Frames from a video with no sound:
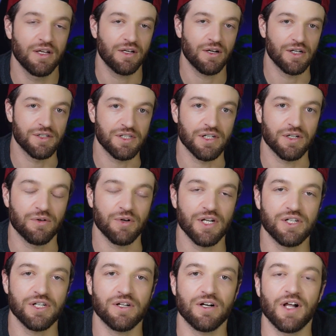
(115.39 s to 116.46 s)
content
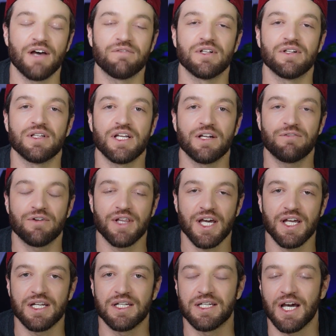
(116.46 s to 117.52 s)
creation, I'll have the link for
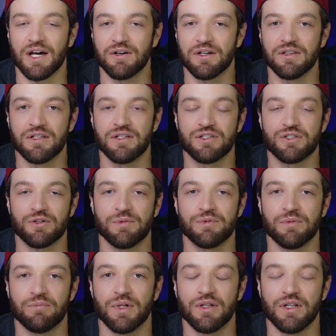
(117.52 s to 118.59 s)
that down in the
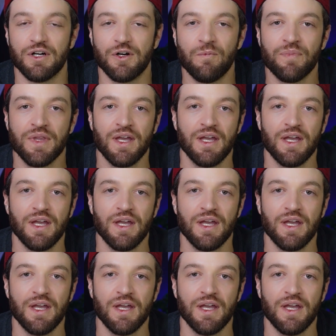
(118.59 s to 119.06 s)
description below